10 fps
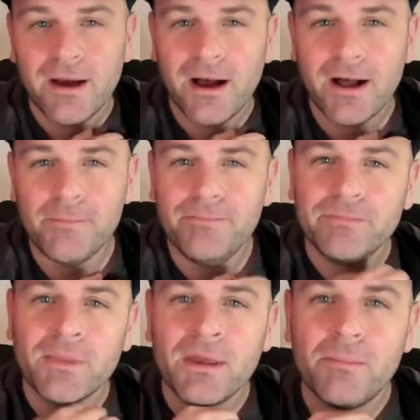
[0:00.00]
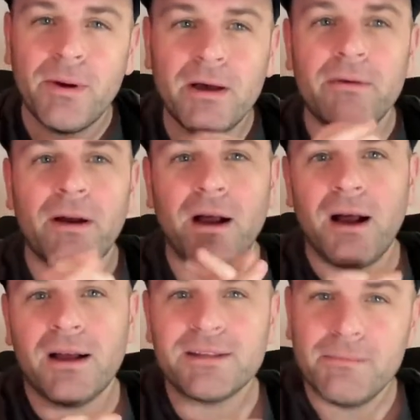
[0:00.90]
But
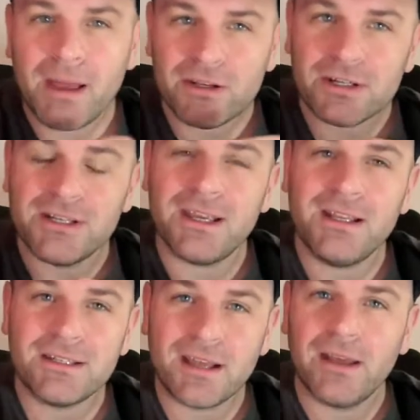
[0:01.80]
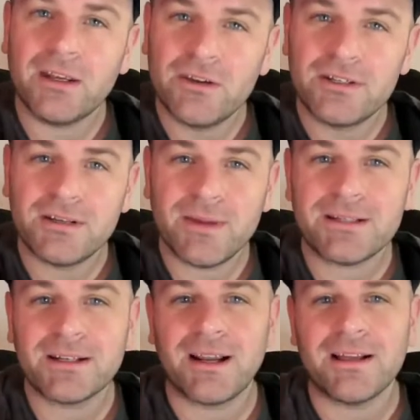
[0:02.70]
as I mentioned, inside Acoustic
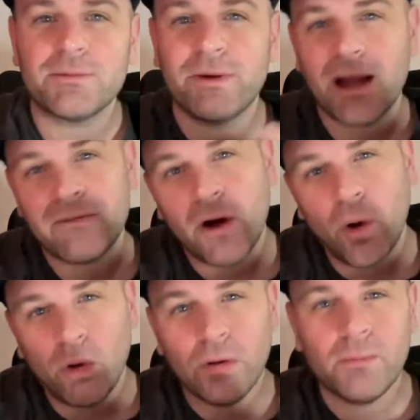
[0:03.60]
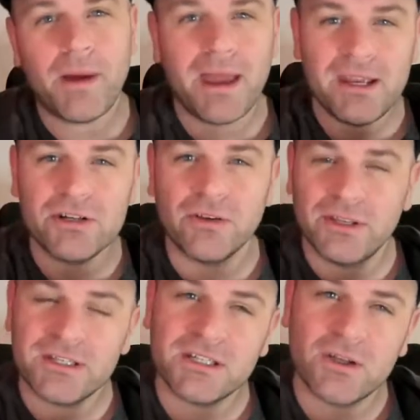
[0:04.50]
Masterclass, we have a whole page on
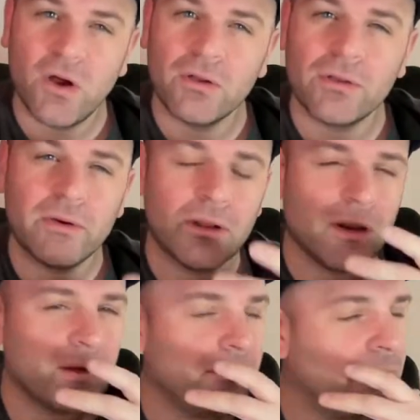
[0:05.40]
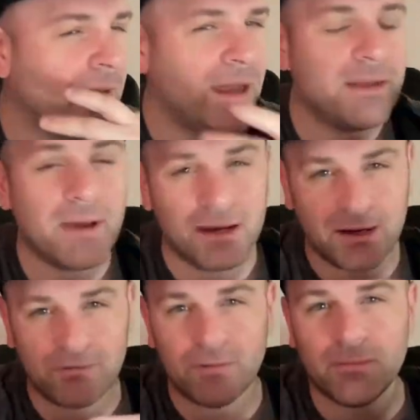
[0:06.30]
this song. There are many, many
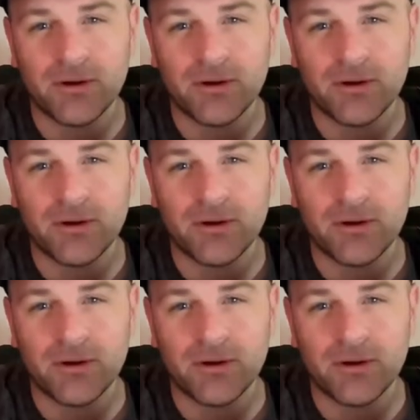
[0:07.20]
different